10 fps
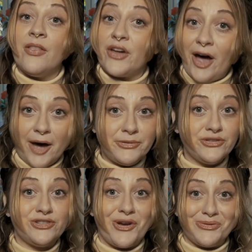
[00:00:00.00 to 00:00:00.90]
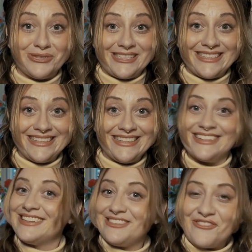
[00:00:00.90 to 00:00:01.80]
cobblestones,
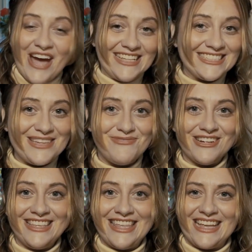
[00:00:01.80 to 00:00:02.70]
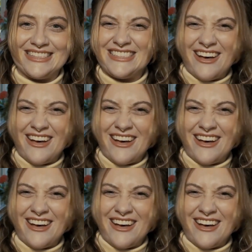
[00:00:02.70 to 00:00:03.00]
wet slippery things,